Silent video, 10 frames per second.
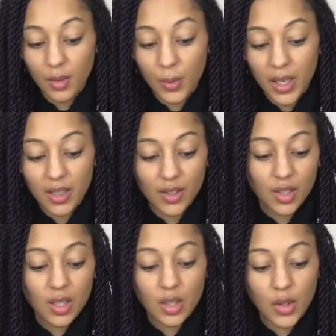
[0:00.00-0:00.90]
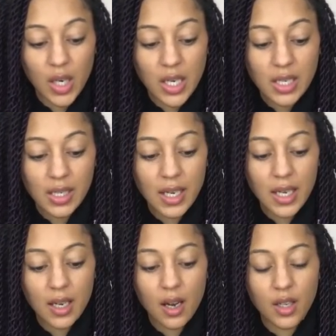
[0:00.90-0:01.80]
which is
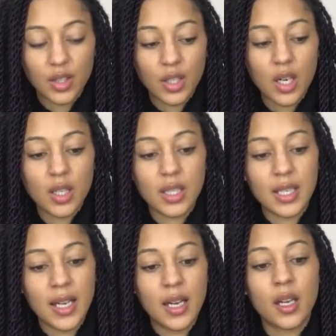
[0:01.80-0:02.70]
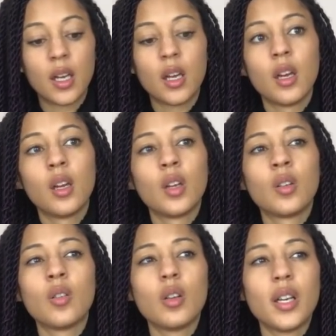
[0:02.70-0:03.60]
crazy. I started it
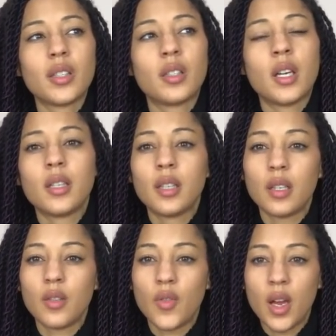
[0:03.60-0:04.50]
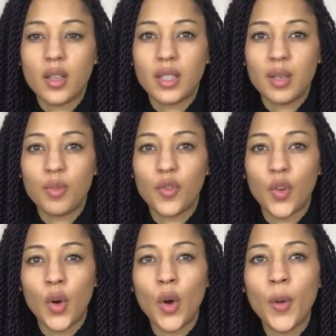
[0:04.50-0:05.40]
not last Thursday, the Thursday
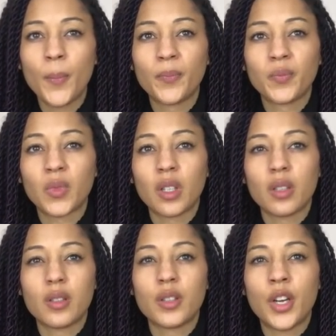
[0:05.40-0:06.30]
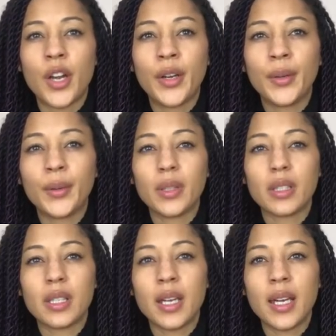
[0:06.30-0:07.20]
before. So
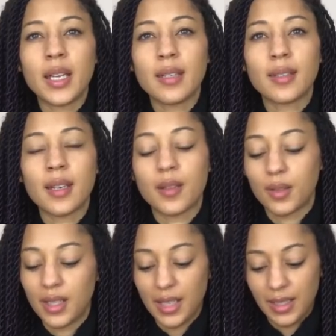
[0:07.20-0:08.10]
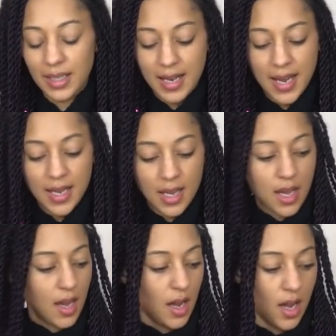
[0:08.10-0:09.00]
today is now Saturday.
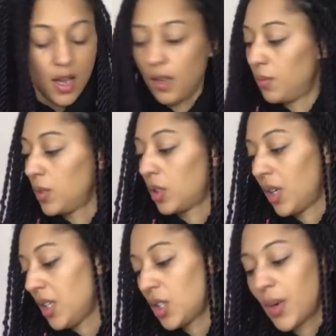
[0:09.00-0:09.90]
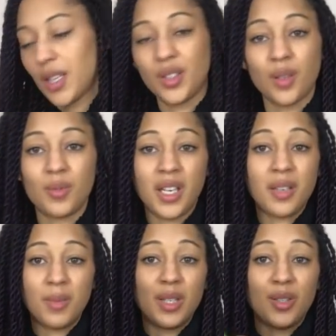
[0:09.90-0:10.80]
Um, granny squares don't
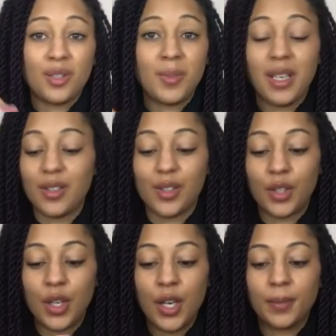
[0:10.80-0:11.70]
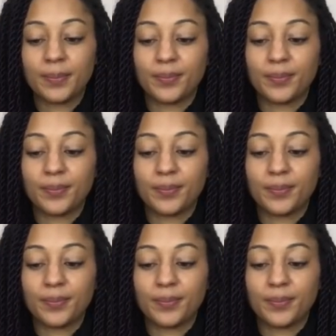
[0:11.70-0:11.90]
take me two minutes to do.